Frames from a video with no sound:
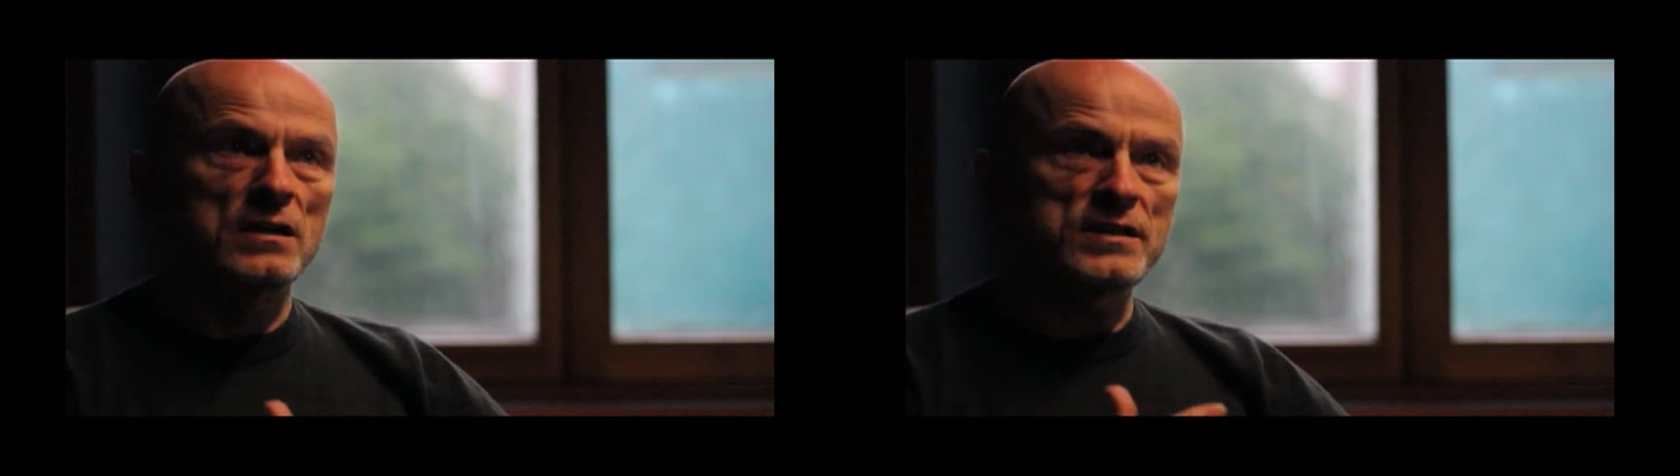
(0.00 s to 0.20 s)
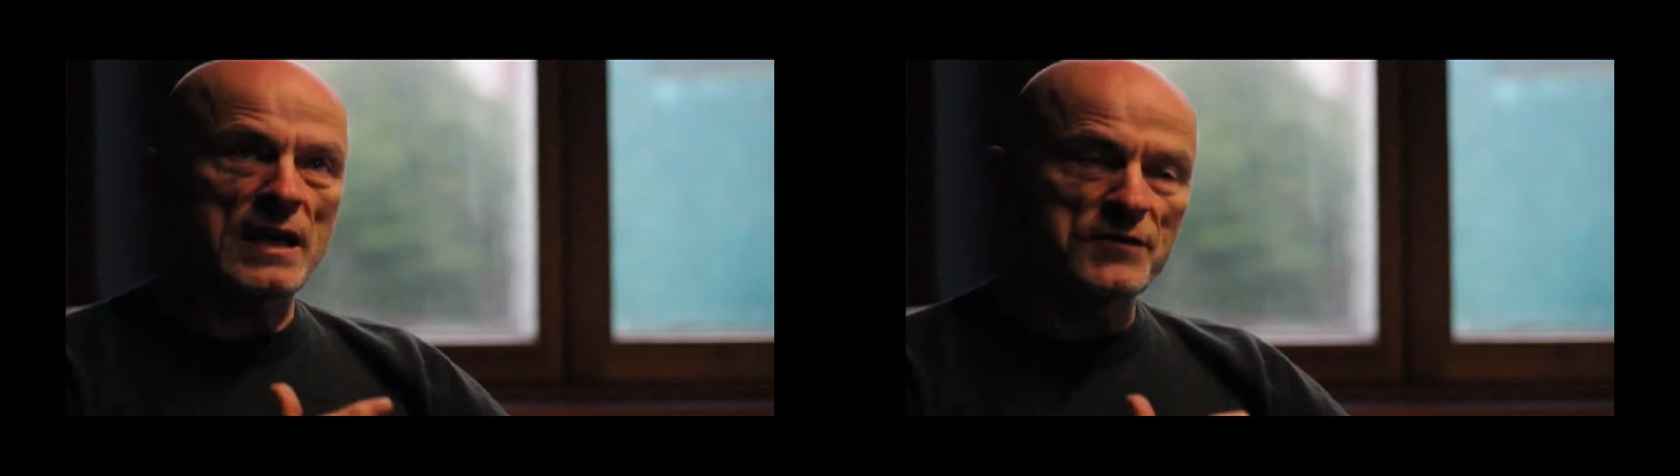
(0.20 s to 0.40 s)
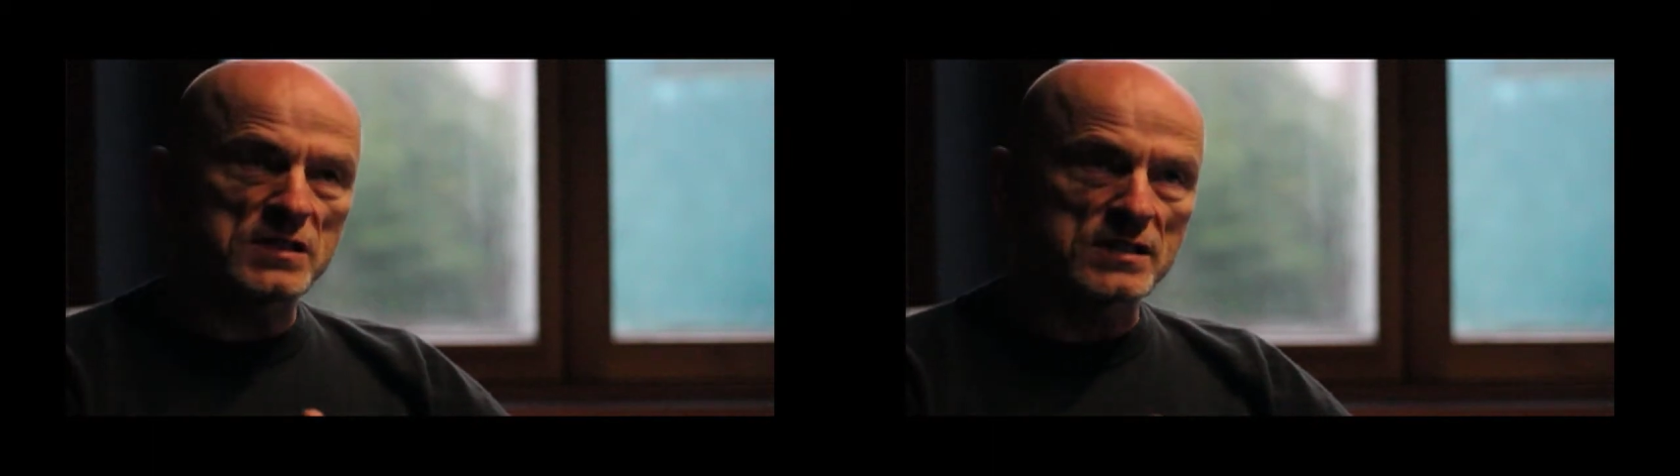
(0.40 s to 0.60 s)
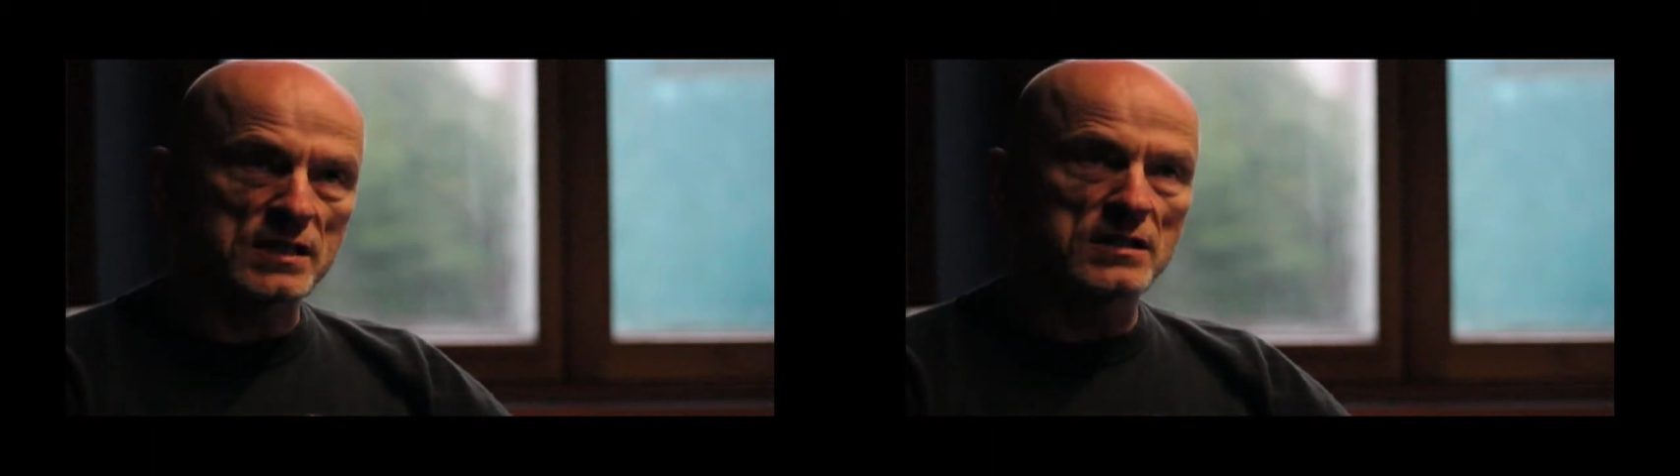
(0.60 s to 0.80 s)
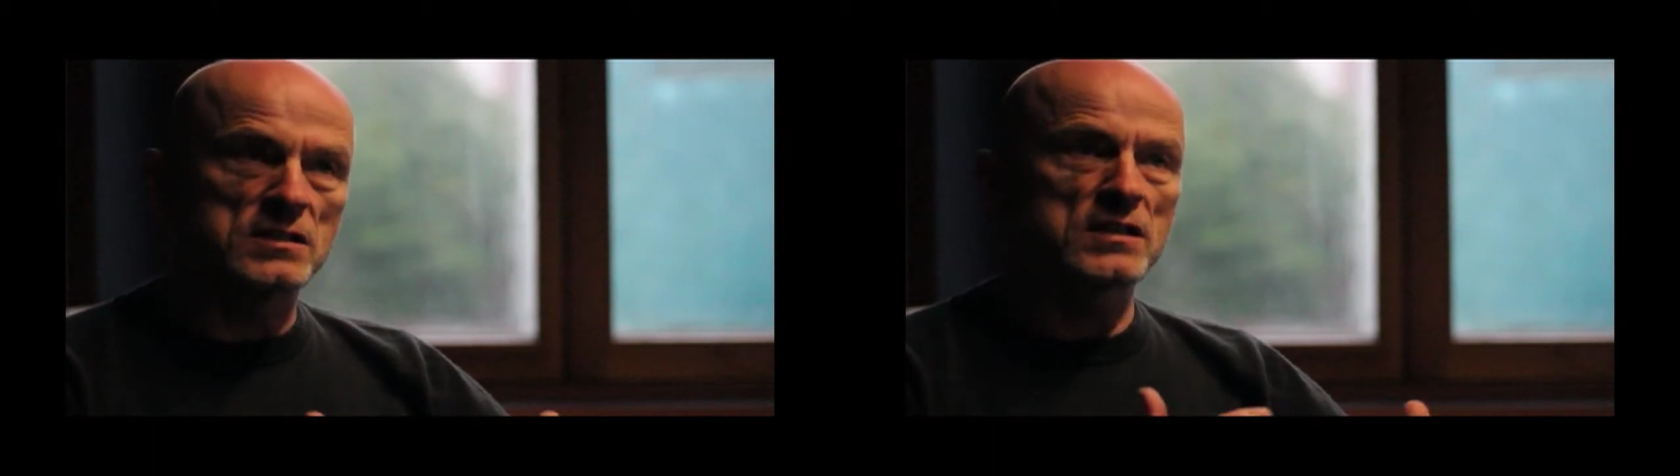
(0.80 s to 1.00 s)

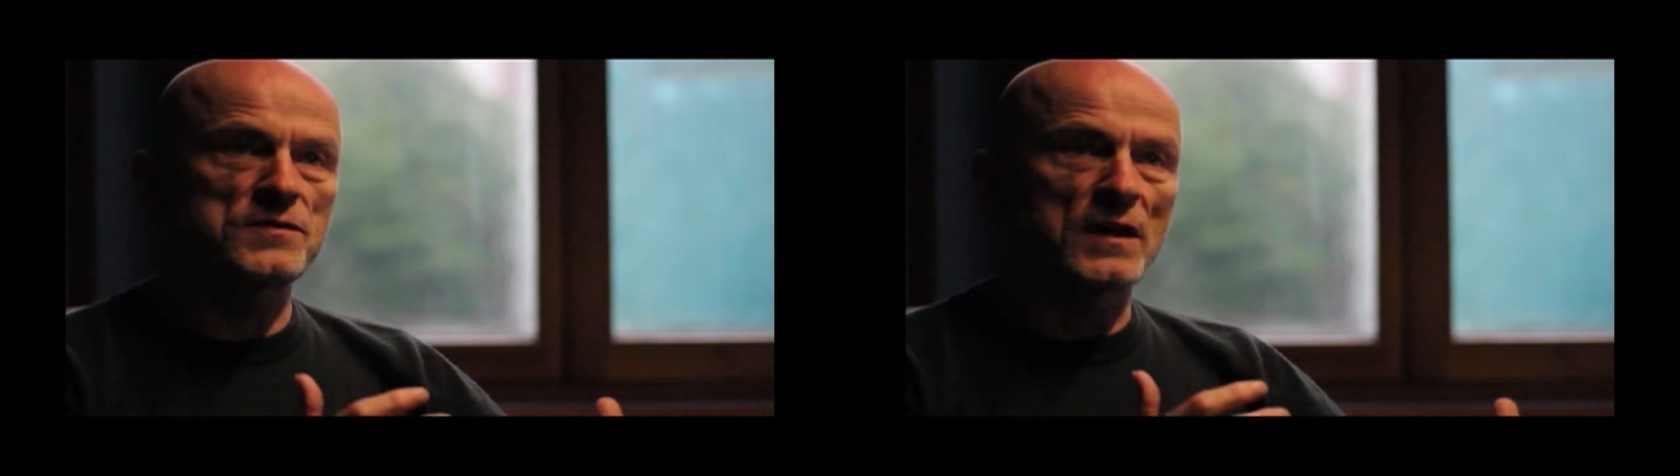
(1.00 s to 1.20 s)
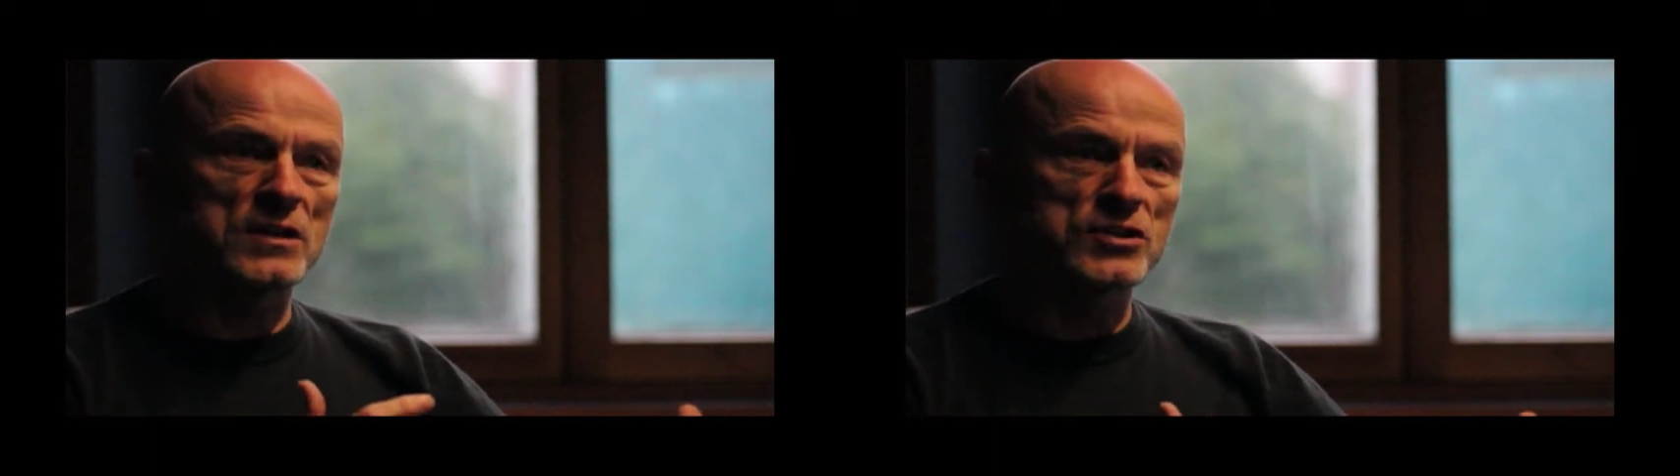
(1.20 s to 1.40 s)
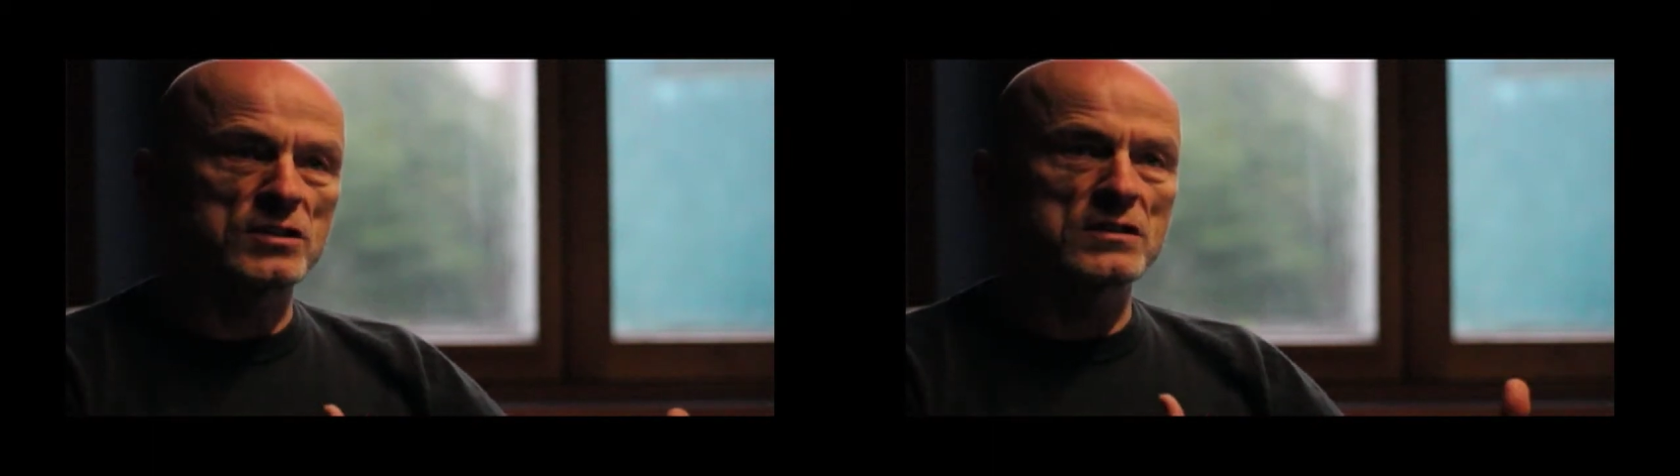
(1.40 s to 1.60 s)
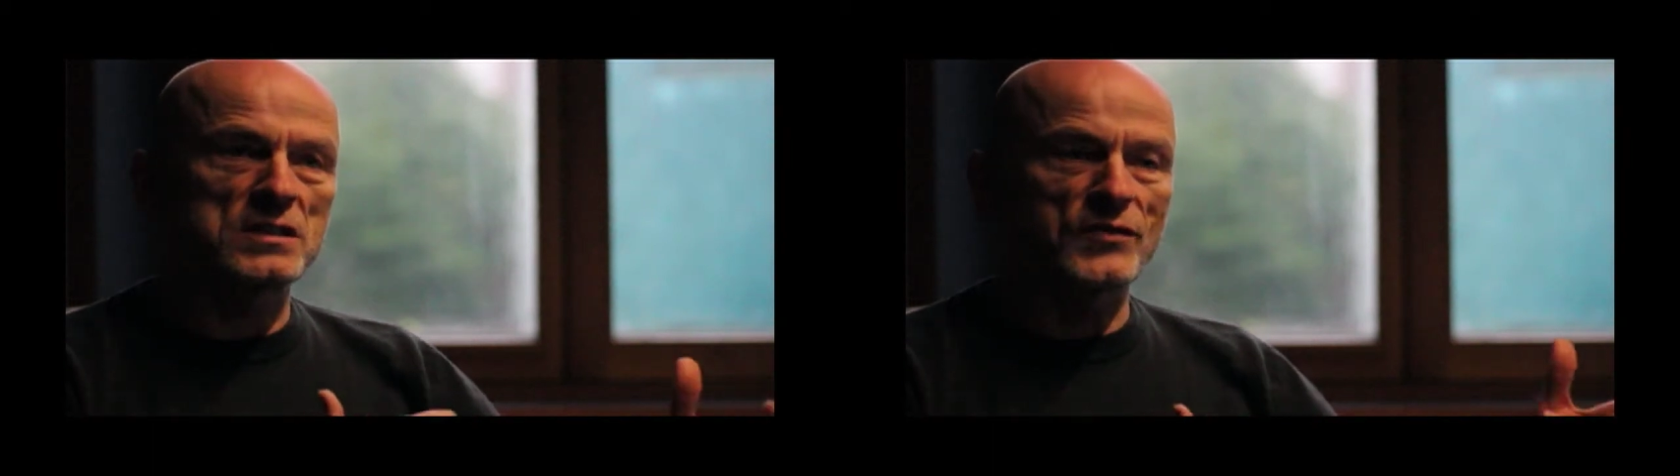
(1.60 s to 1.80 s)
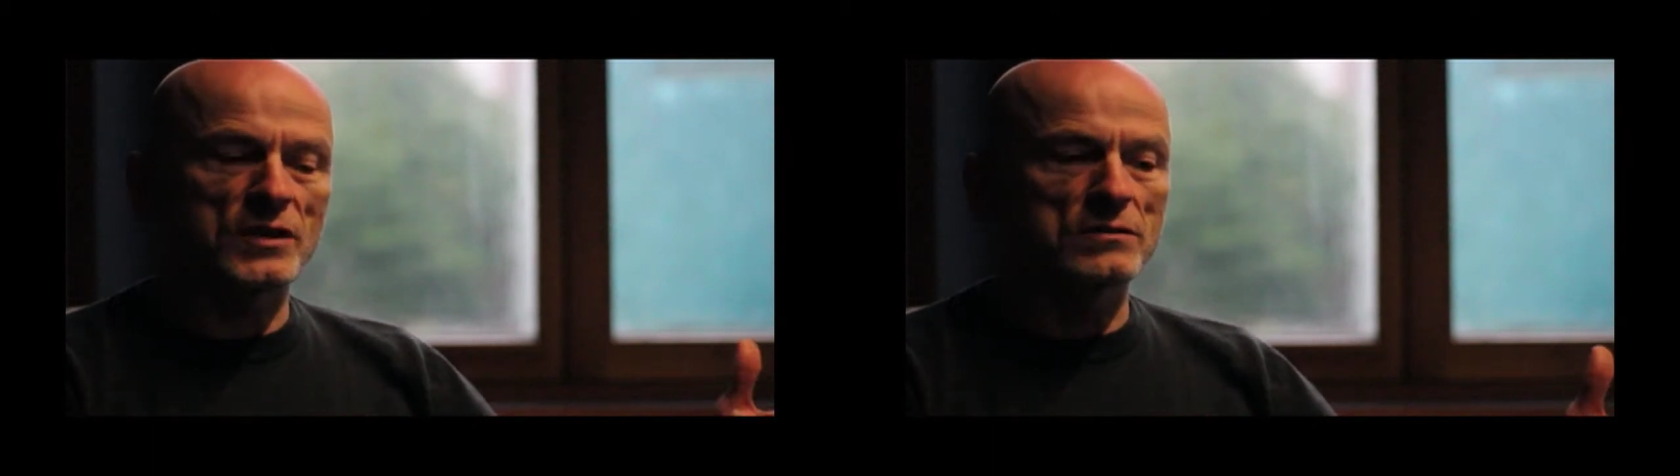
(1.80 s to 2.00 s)
deficit, dysfunction,
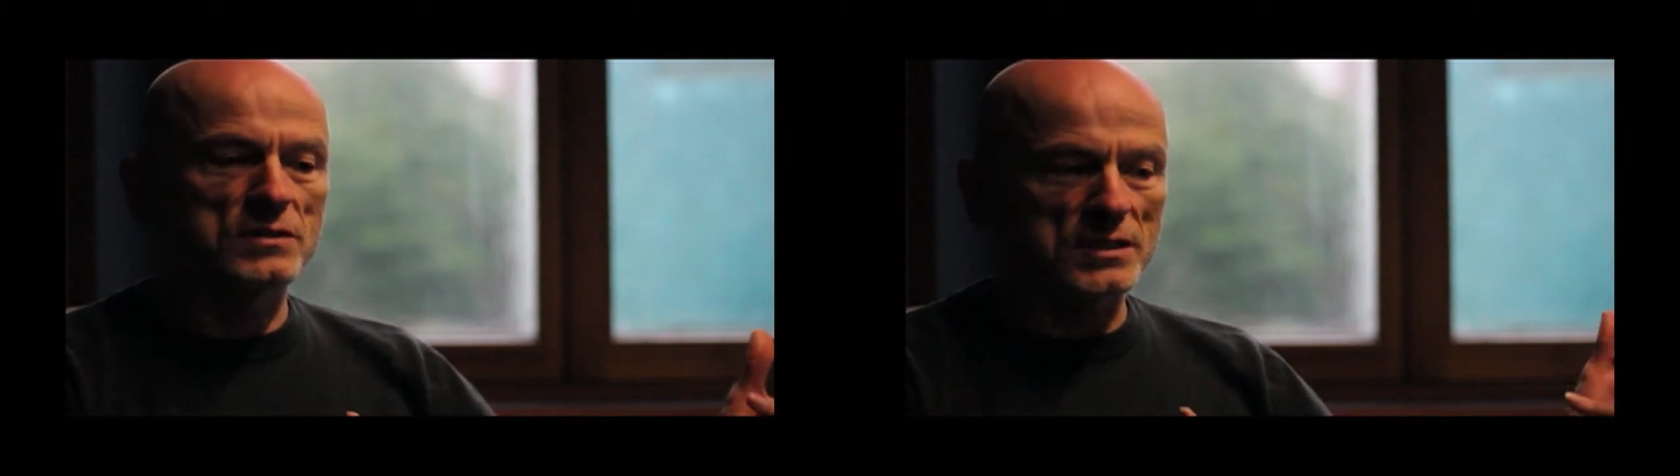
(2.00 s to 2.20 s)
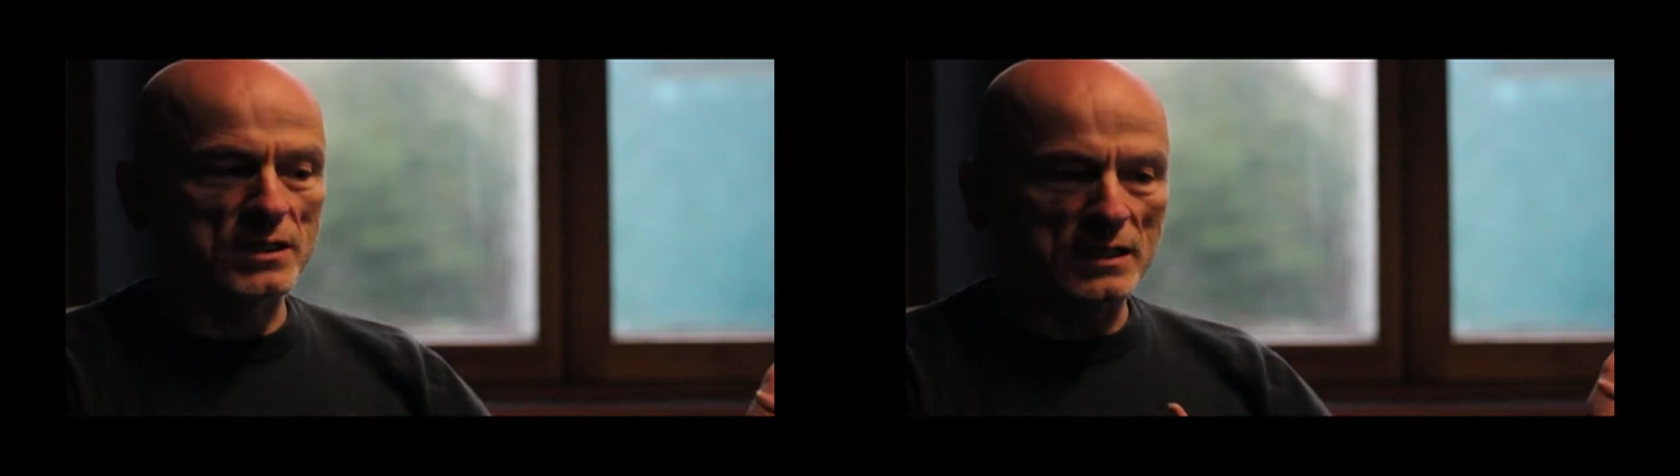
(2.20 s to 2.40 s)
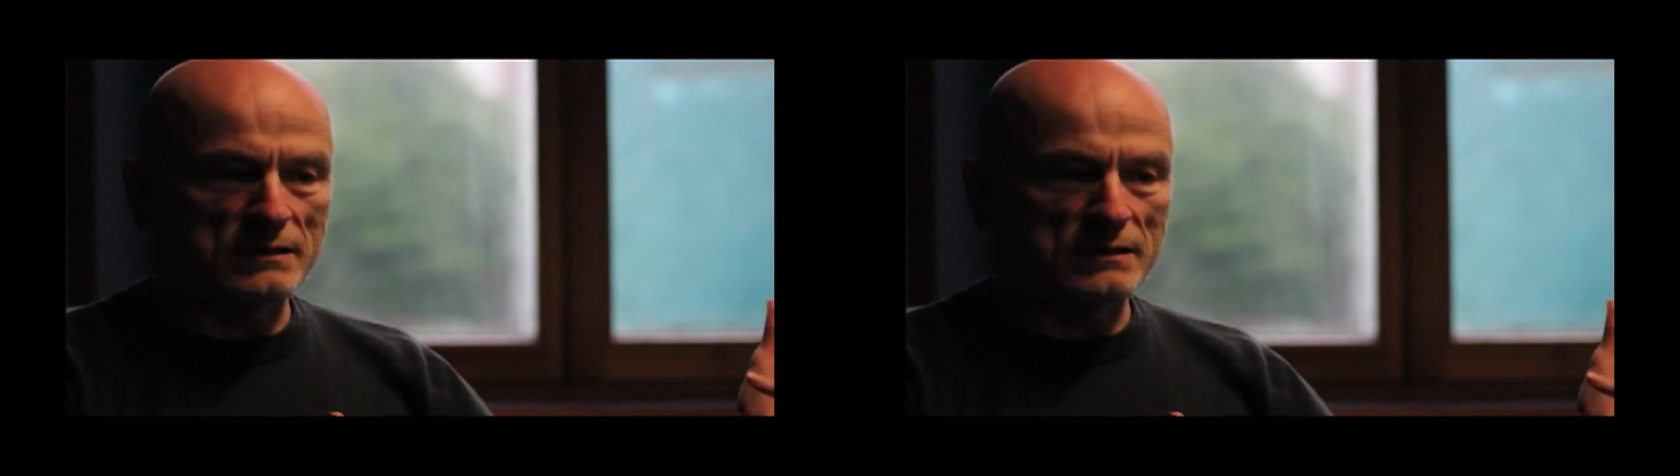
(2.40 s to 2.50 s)
difficulty,